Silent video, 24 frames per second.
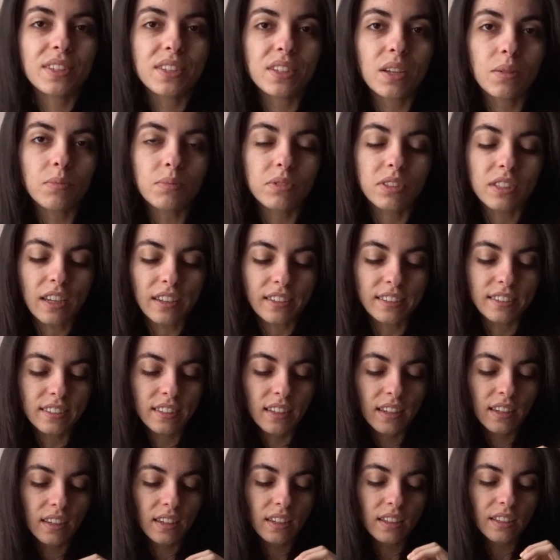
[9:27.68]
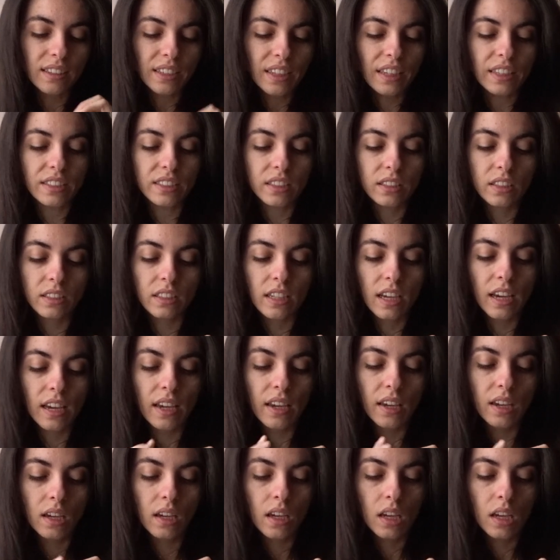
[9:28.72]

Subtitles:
some testing yesterday,